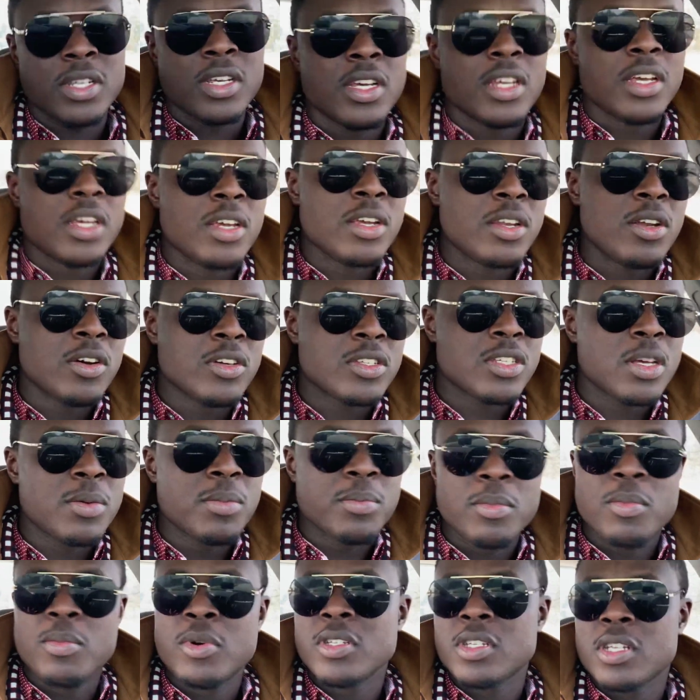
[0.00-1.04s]

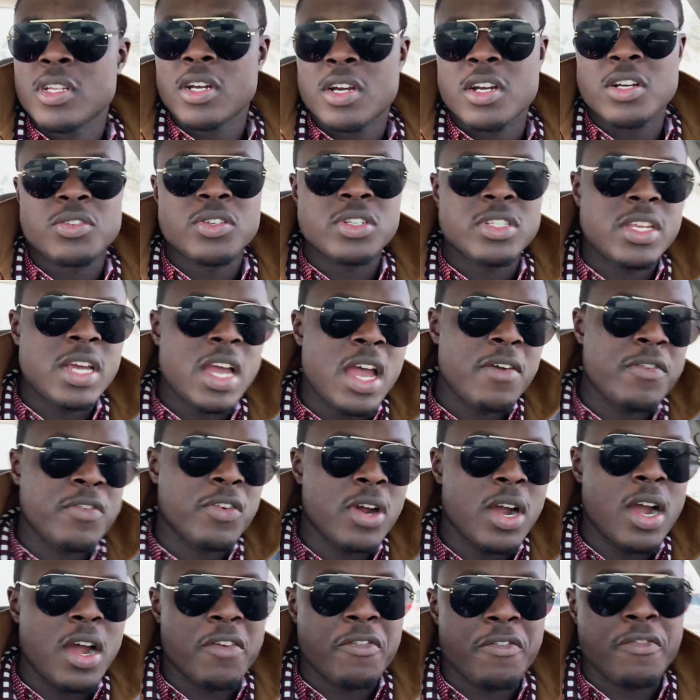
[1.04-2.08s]
Most of the countries in
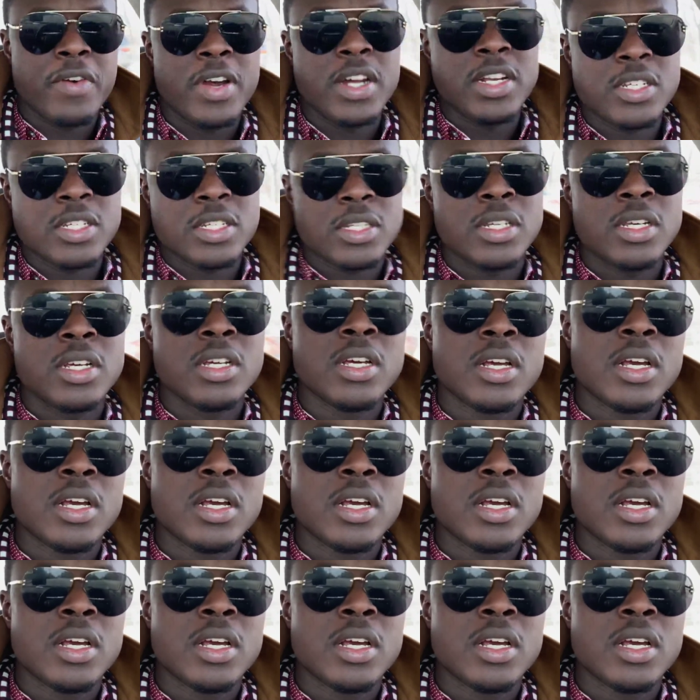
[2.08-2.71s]
Africa are French.